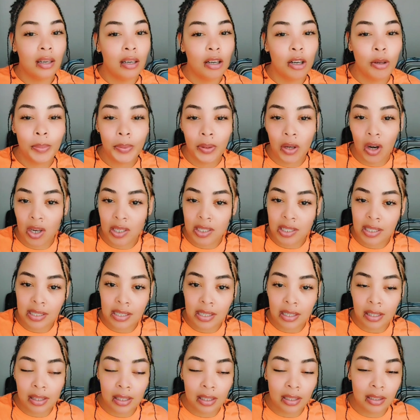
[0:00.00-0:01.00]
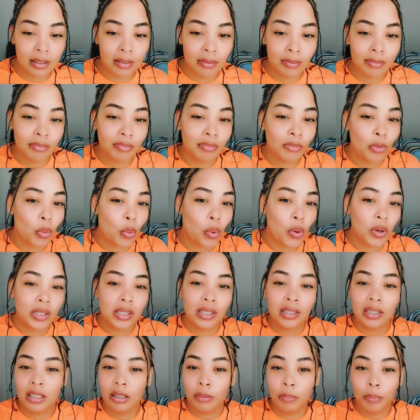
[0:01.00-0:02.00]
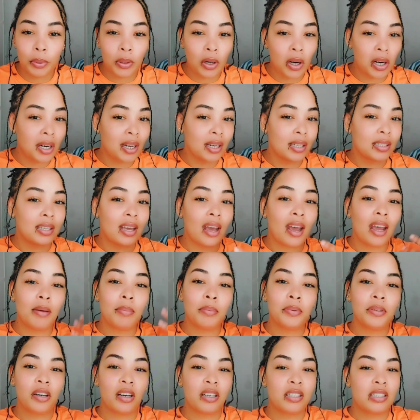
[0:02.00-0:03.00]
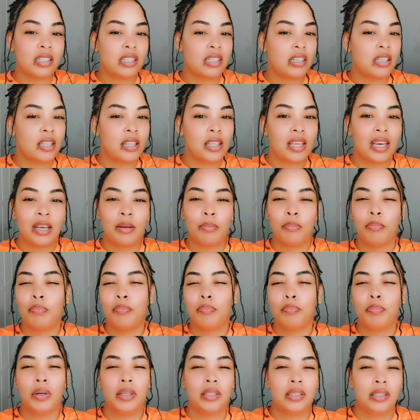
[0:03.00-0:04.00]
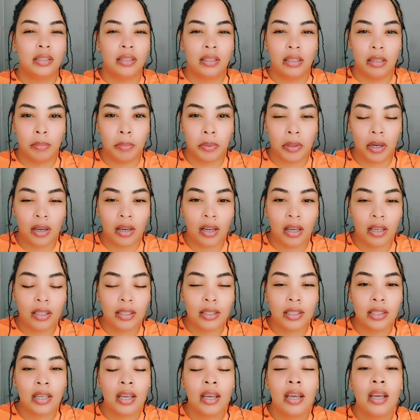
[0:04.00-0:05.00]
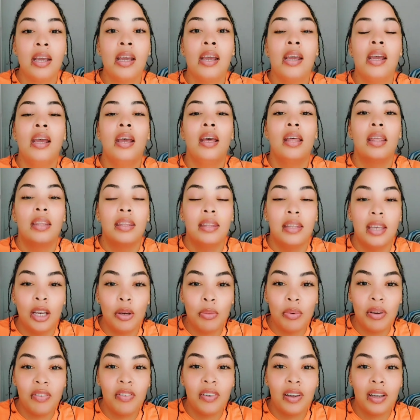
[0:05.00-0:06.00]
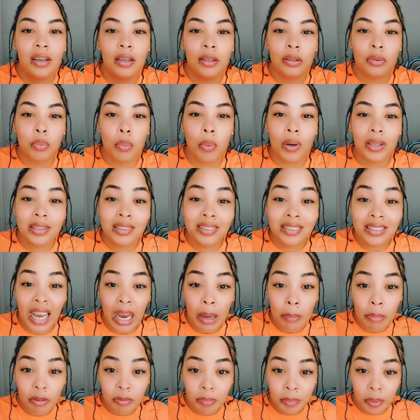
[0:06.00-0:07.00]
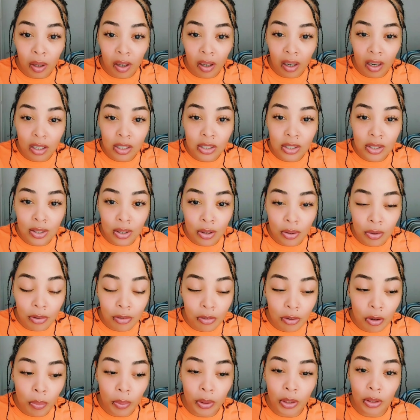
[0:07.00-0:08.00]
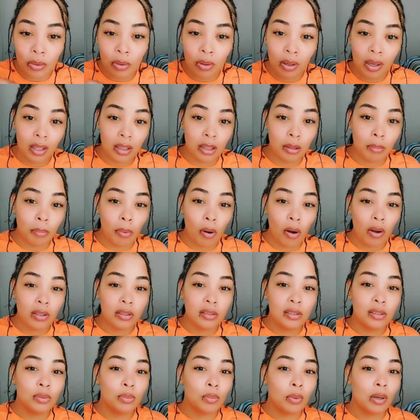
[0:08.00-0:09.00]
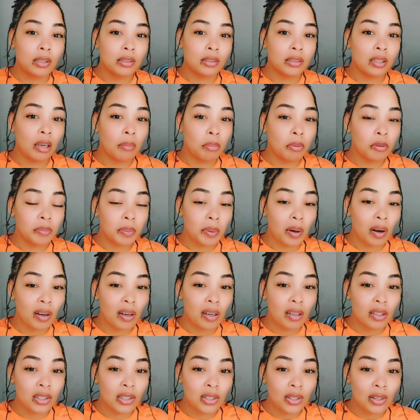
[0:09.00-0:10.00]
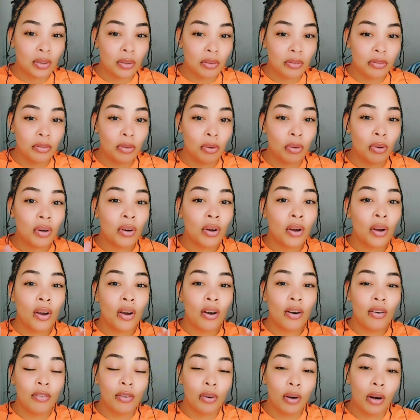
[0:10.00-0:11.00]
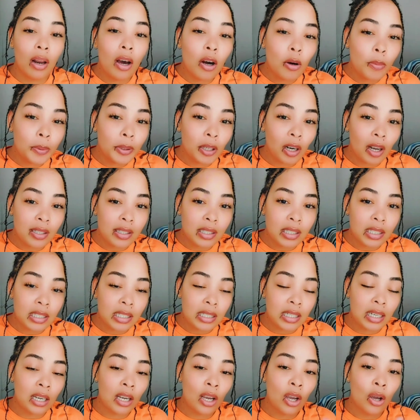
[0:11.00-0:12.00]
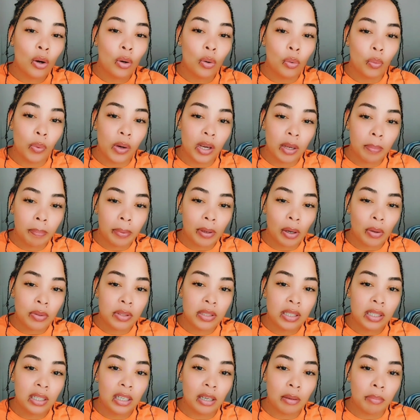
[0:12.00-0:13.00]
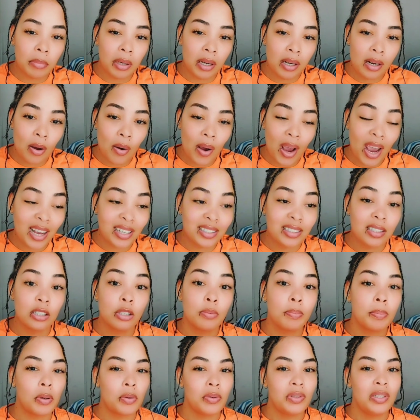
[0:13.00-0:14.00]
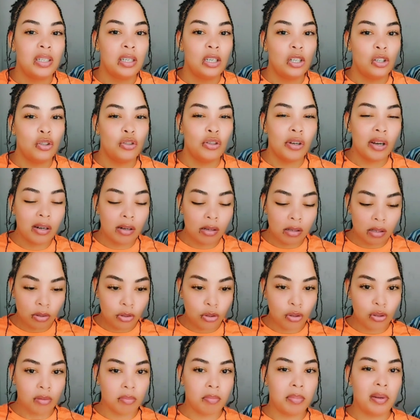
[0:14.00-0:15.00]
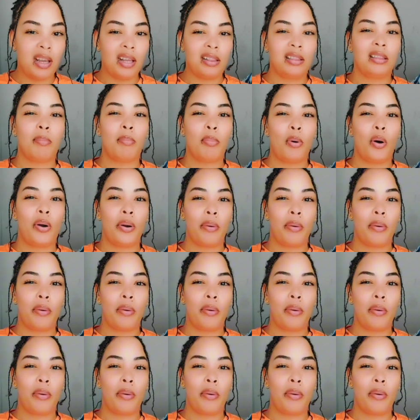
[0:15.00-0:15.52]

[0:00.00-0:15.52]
Low porosity, thin, watery products. High porosity, thick, buttery products. Then we figured out what type of products to look for when you look at the bottle, what type of products to look for. For low porosity, wheat protein, amino acids, protein in general should be at the